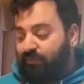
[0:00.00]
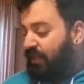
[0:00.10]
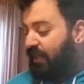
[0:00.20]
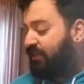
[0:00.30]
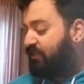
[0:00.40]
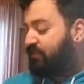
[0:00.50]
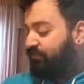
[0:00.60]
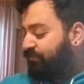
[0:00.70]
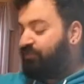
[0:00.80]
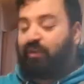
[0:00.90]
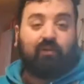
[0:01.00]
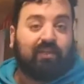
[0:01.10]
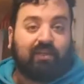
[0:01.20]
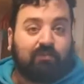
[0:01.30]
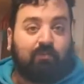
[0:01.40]
as
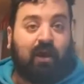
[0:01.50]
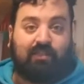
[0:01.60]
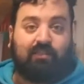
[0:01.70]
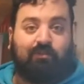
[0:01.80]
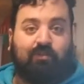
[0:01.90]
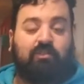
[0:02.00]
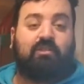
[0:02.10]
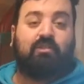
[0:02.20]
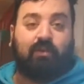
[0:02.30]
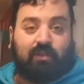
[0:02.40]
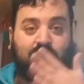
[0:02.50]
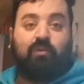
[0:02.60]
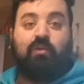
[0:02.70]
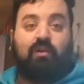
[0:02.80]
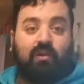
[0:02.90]
frequently as possible just to make
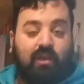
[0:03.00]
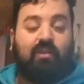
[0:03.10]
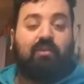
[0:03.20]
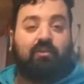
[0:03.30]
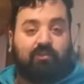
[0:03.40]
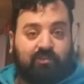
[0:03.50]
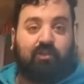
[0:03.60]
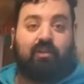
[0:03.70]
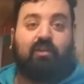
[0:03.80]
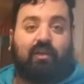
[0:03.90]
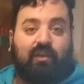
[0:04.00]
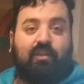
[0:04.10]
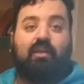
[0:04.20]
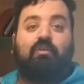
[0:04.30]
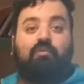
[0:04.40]
sure that you're circulating
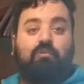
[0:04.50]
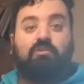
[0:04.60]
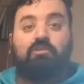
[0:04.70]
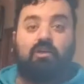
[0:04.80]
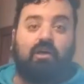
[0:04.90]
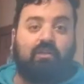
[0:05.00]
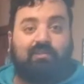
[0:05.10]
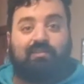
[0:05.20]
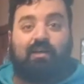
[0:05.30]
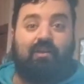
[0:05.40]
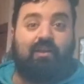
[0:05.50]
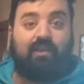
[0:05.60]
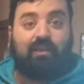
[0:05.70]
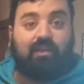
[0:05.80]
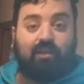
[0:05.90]
that cooled chocolate down and
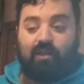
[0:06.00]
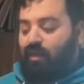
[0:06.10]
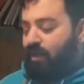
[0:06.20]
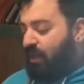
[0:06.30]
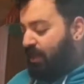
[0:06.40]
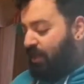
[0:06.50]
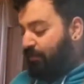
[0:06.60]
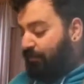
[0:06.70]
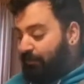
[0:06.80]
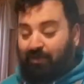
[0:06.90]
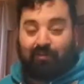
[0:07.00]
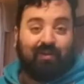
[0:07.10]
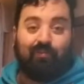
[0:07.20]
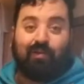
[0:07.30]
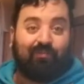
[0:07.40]
in. But you
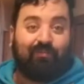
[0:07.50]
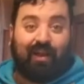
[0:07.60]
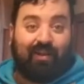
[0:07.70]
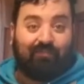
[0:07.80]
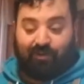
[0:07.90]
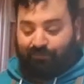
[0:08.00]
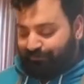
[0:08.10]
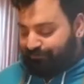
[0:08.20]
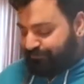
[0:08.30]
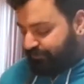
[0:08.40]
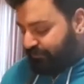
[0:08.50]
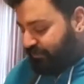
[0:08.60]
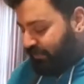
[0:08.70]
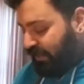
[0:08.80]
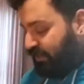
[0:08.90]
can work forever.
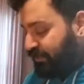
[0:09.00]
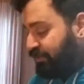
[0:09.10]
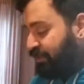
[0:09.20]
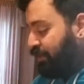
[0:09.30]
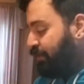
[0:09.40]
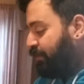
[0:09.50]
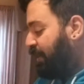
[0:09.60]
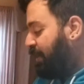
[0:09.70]
So